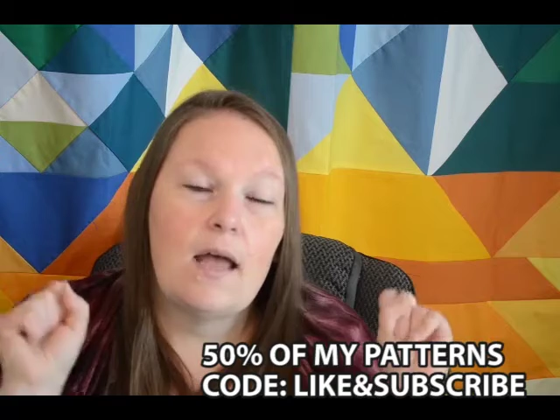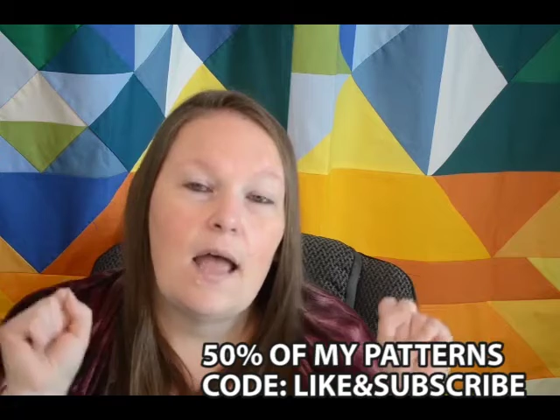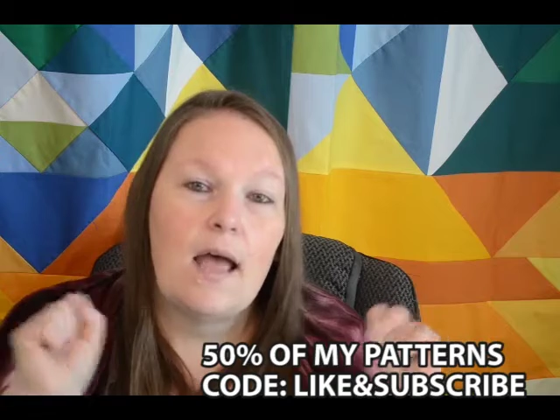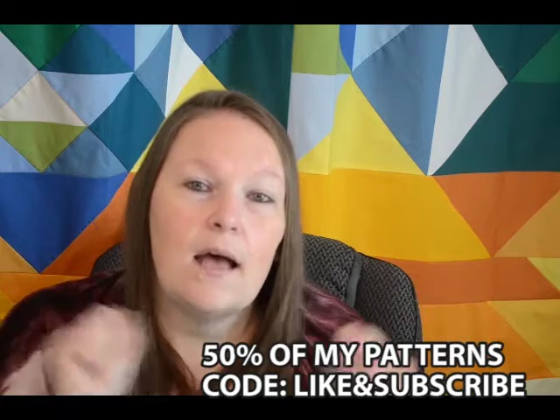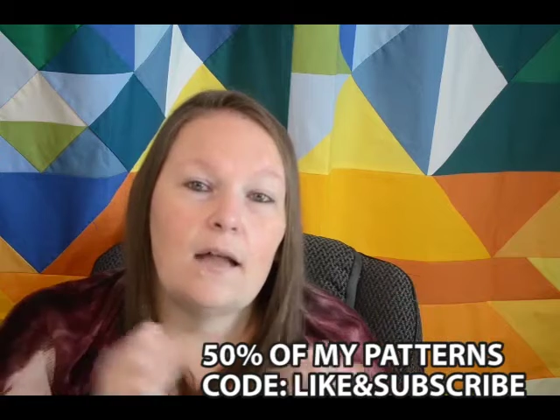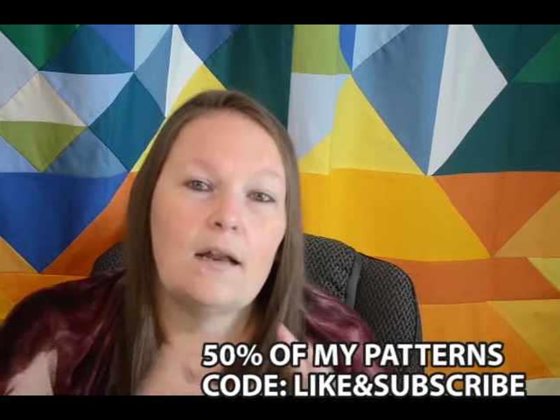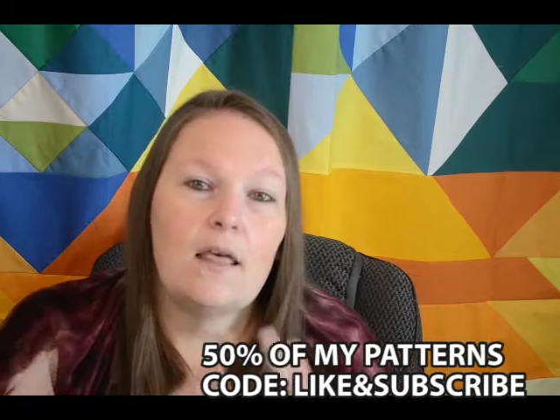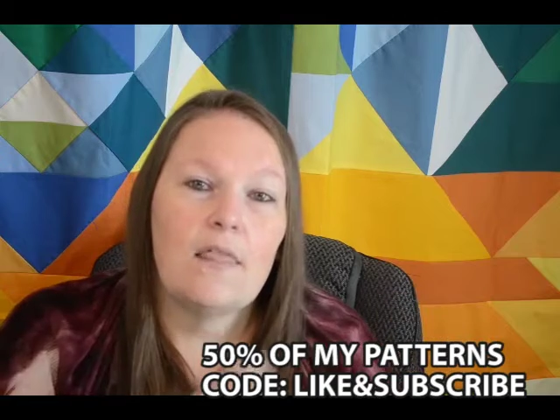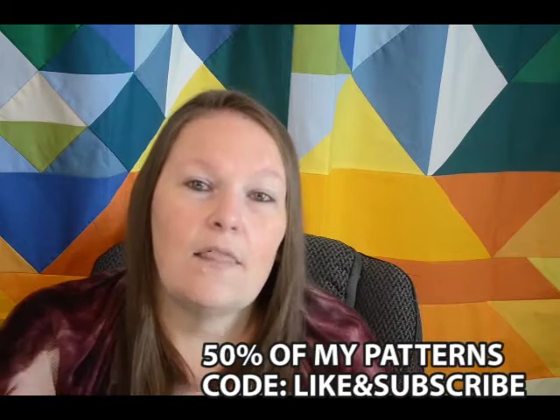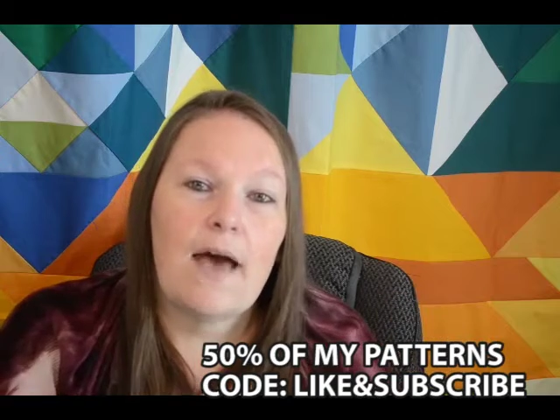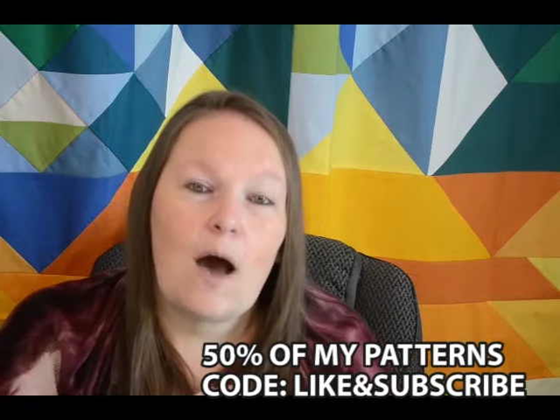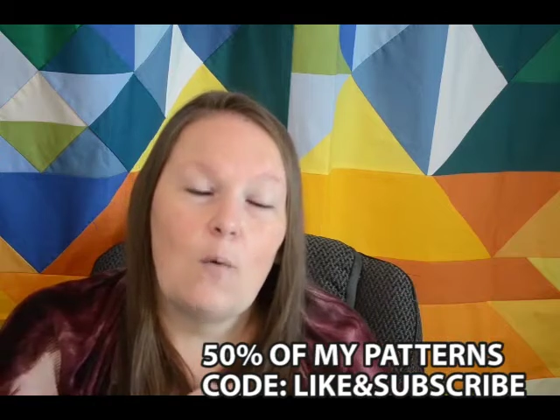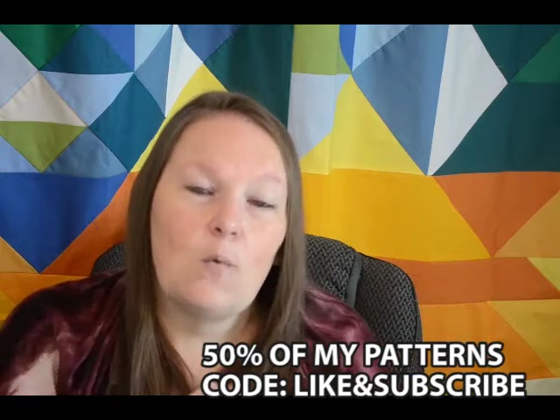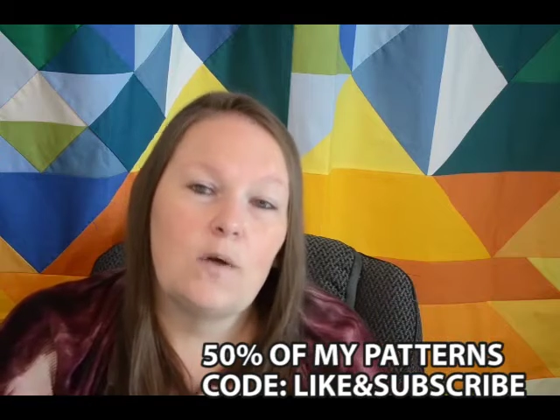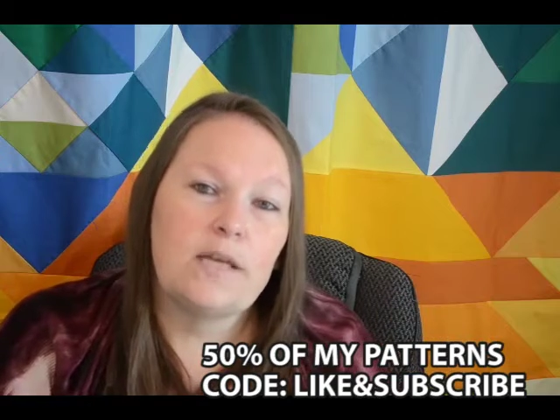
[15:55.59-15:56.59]
And
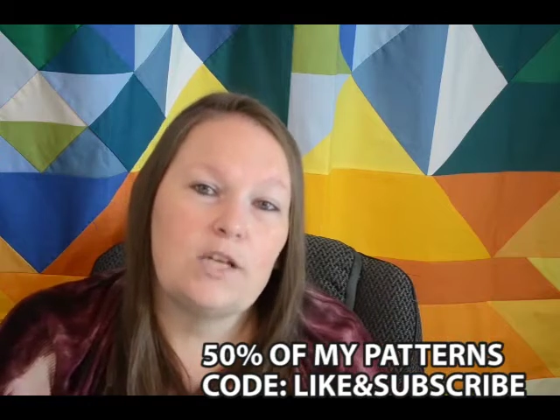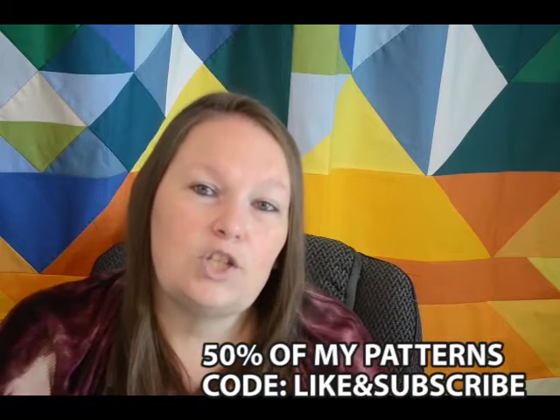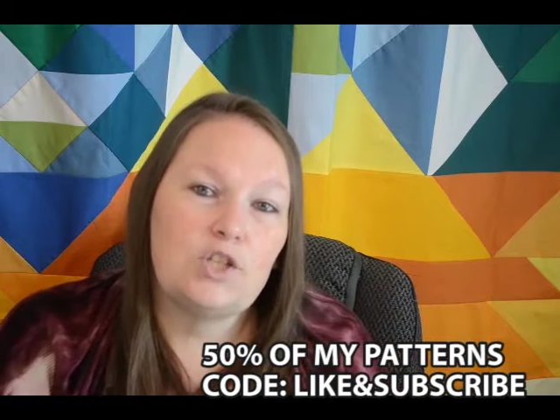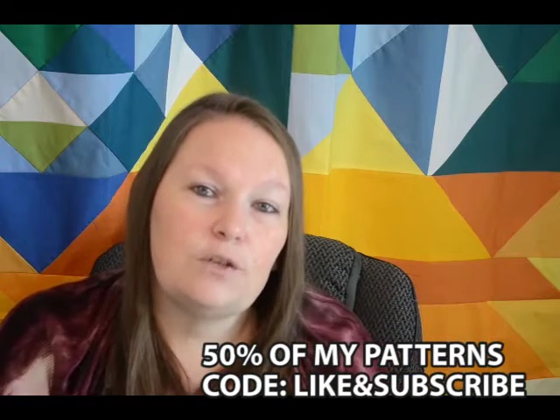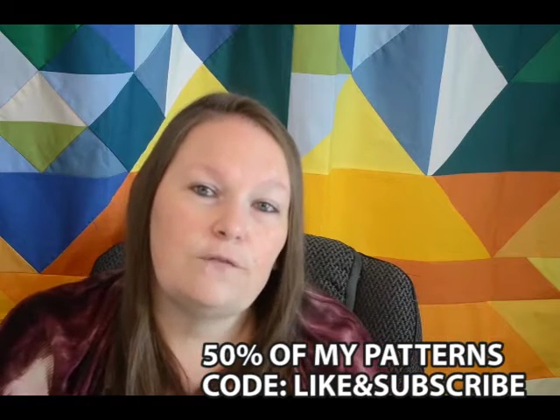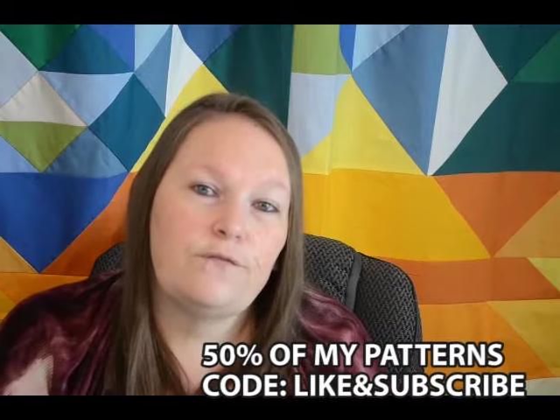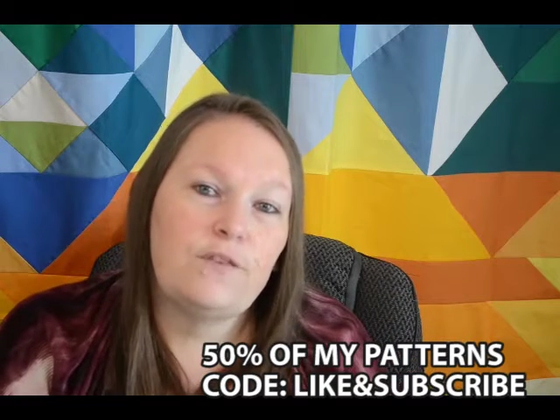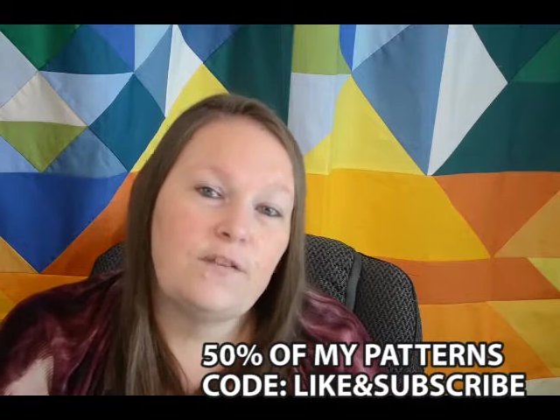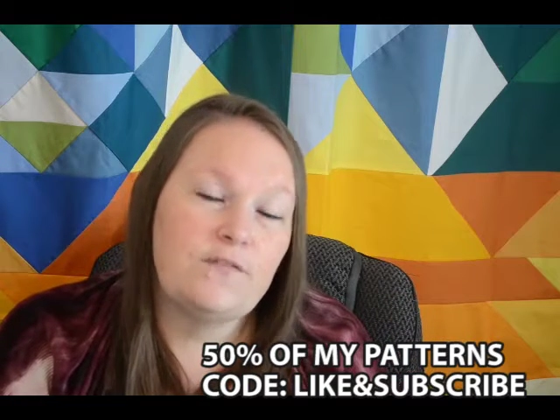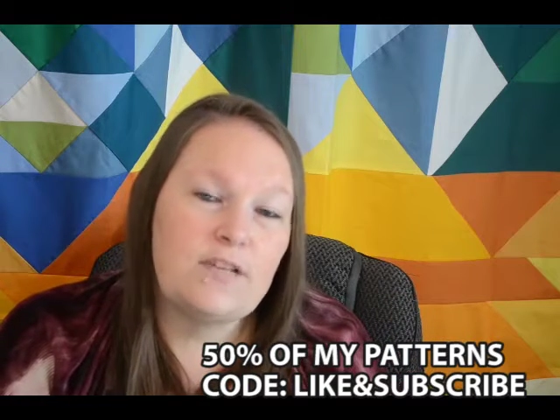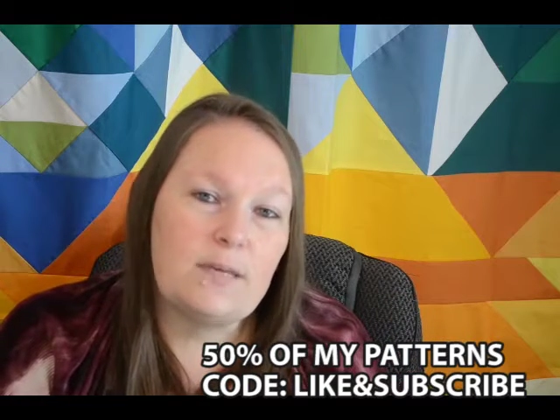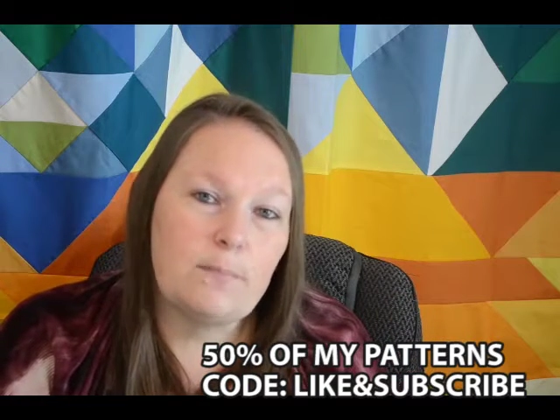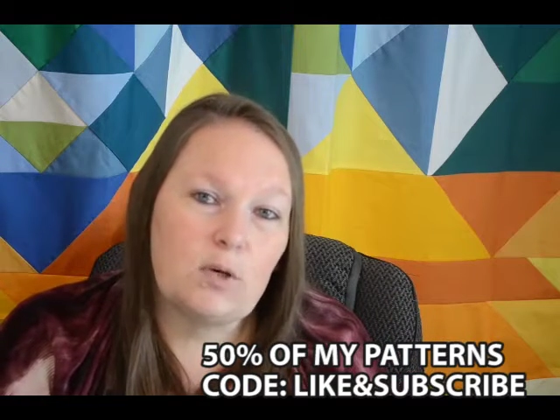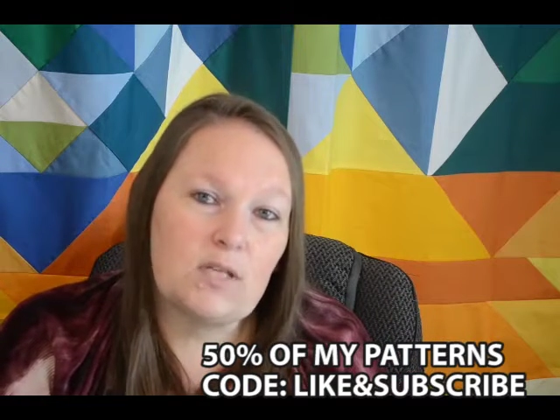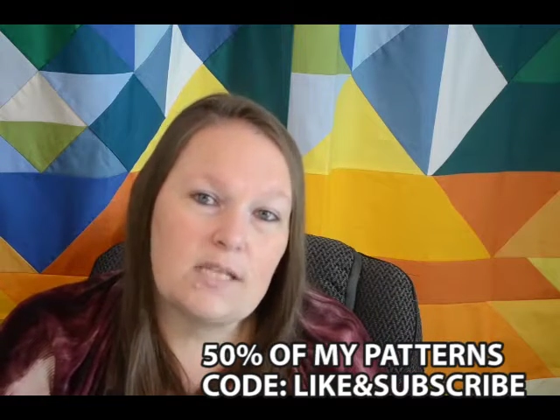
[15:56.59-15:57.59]
that will get you
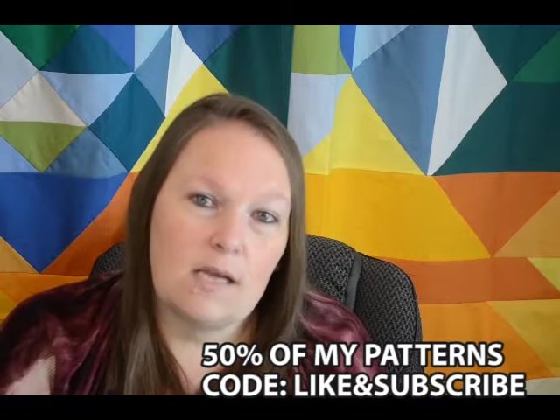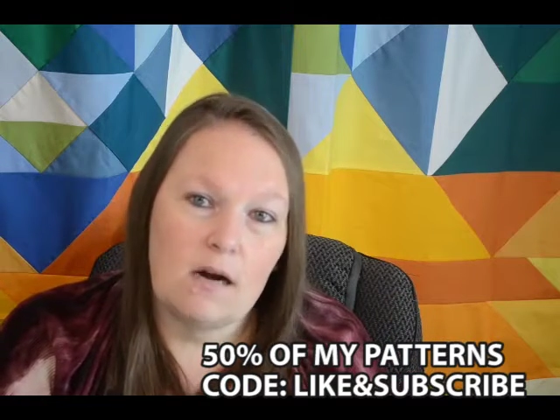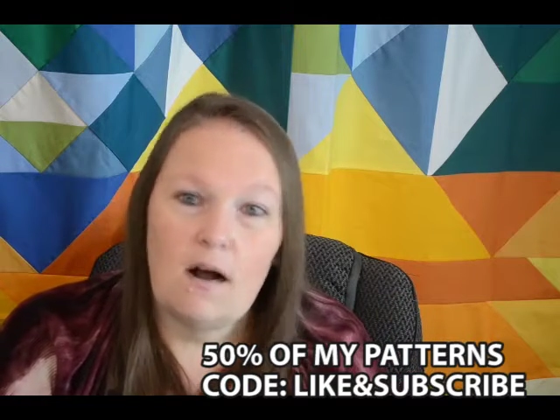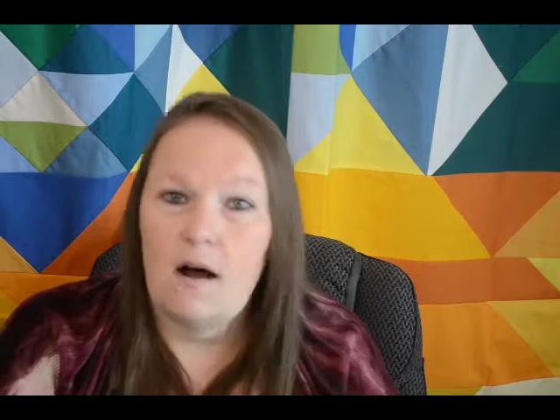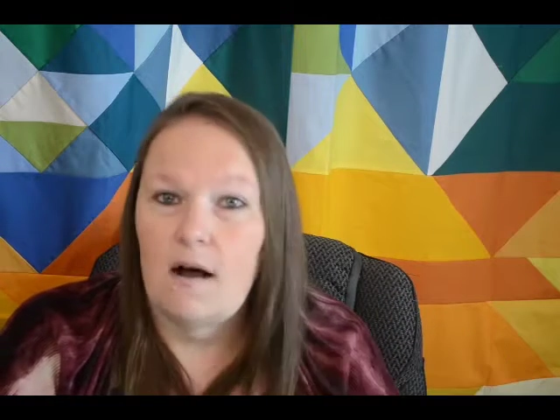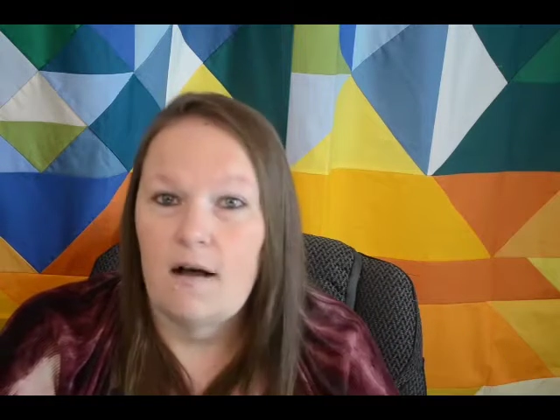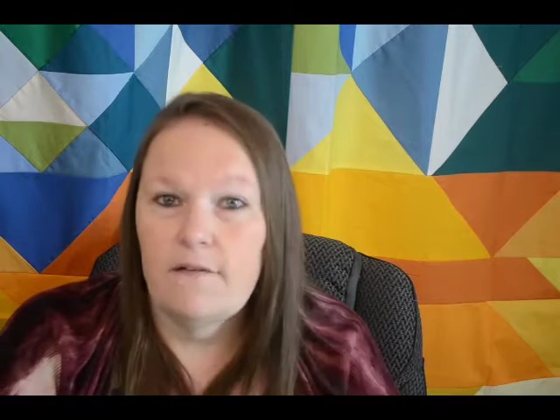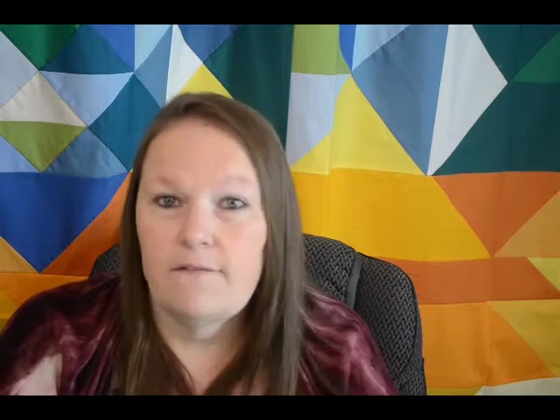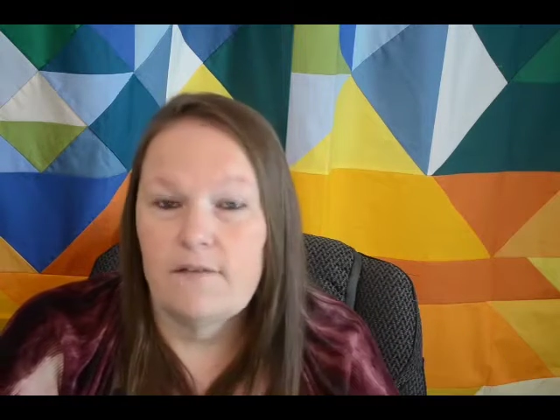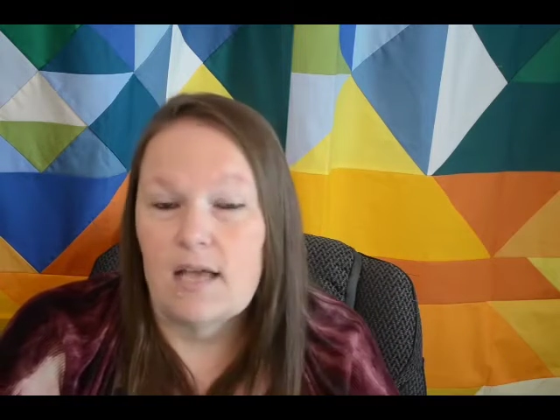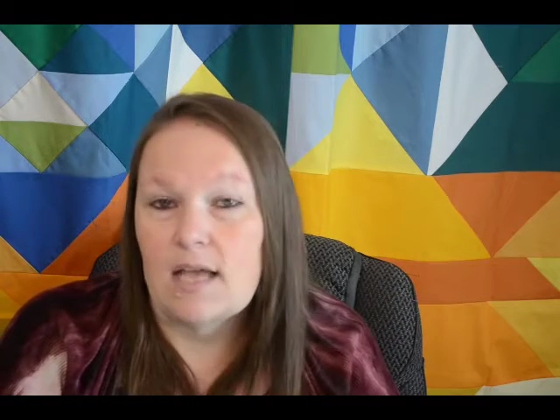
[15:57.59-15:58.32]
50% off